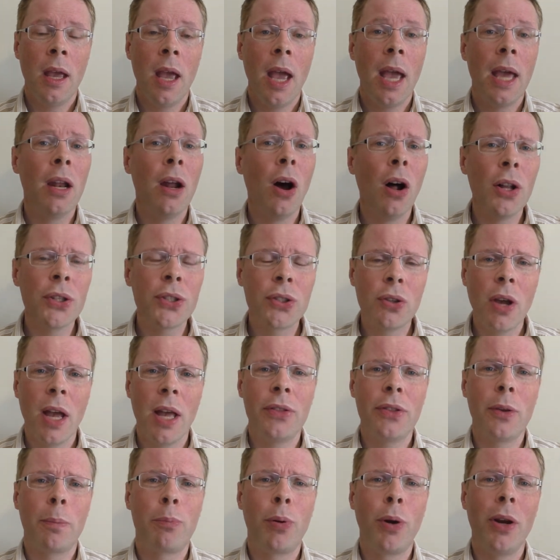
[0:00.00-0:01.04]
And I also
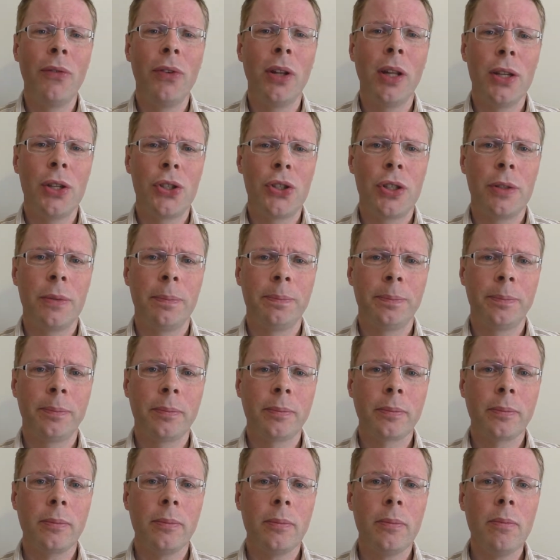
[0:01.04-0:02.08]
had the privilege
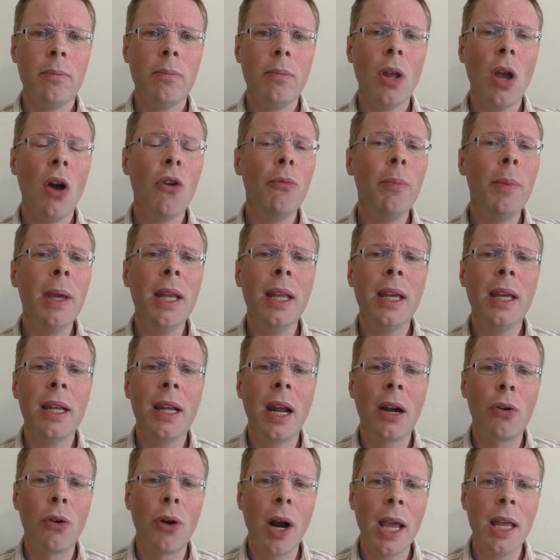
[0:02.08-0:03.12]
of meeting an
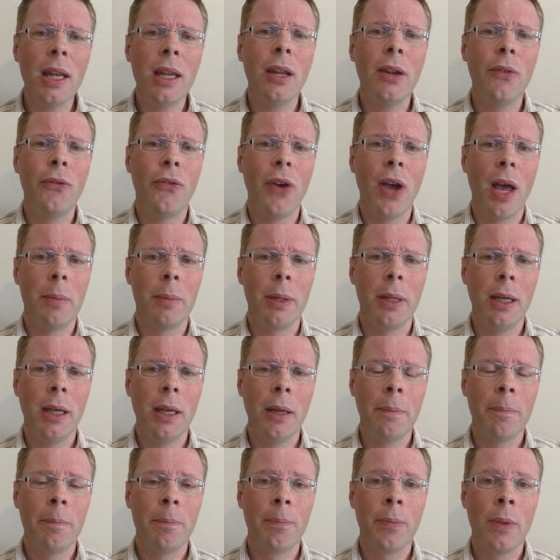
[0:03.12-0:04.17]
Iranian
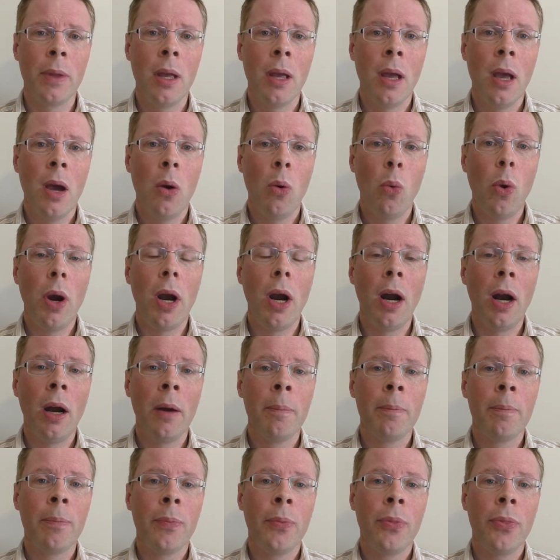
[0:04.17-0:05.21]
family
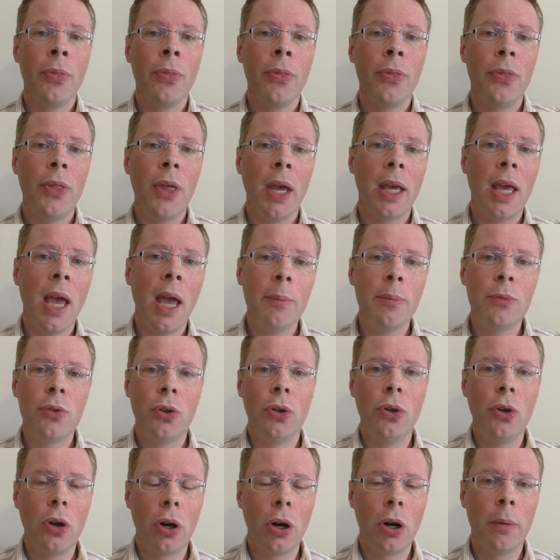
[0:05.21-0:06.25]
where they came to
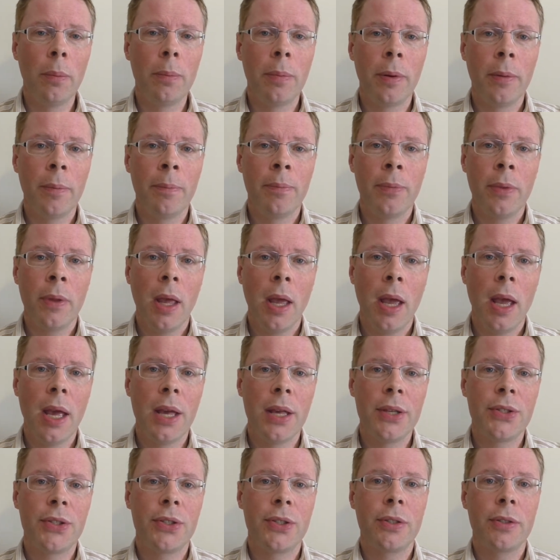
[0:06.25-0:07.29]
Europe
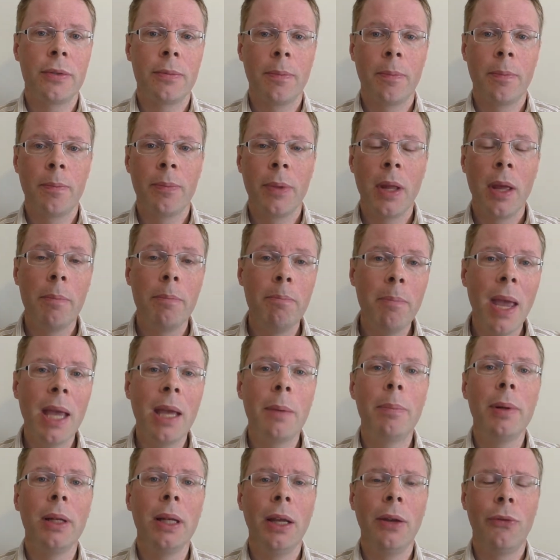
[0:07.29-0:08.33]
as
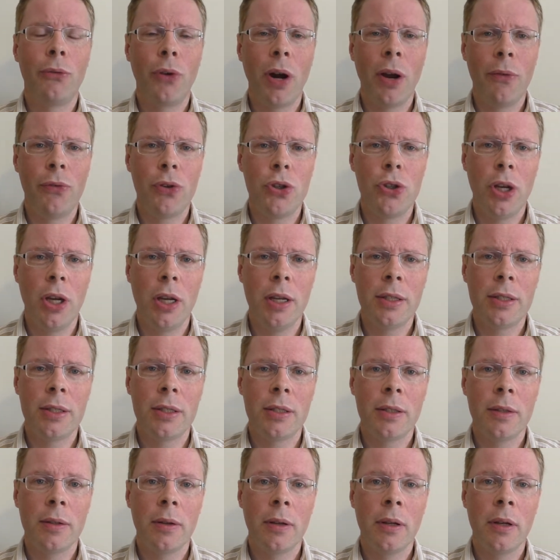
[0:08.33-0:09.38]
make-believe
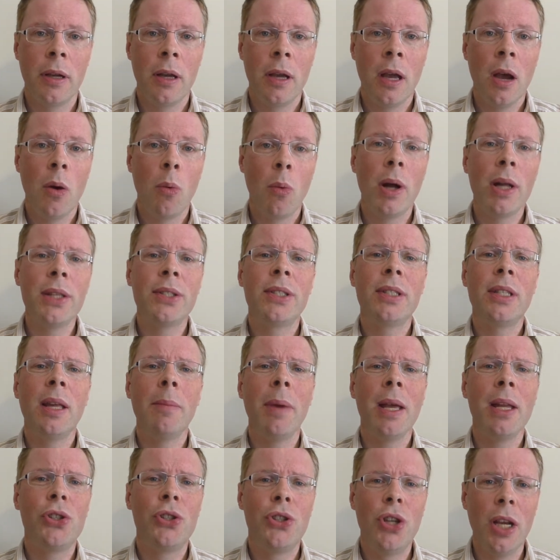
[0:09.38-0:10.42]
refugees. Once they
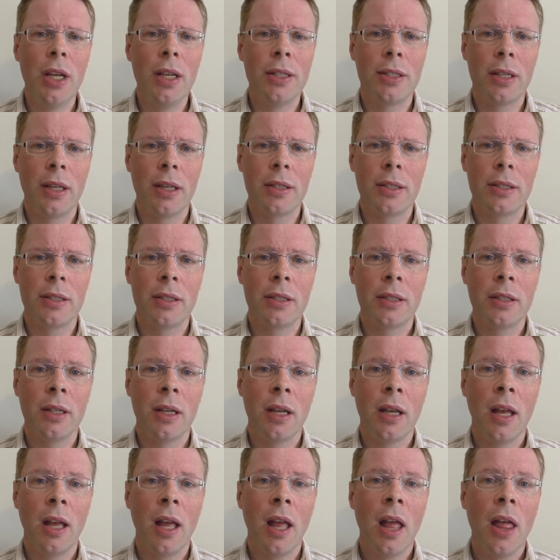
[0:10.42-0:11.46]
met Jesus,
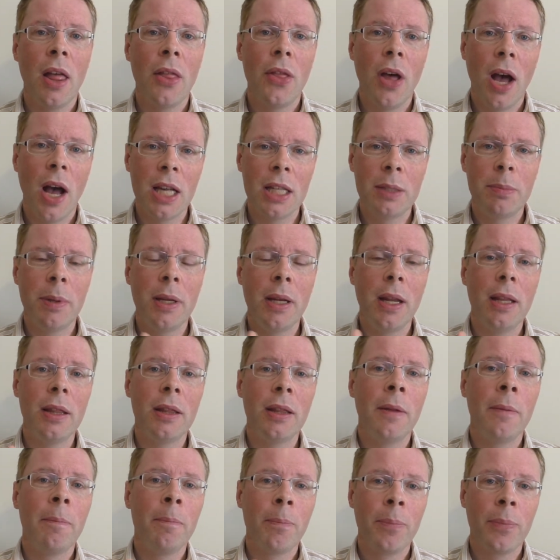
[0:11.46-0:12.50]
the husband
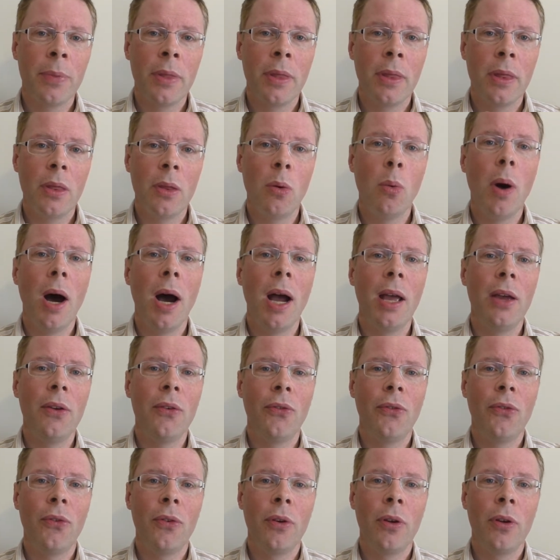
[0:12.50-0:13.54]
and the wife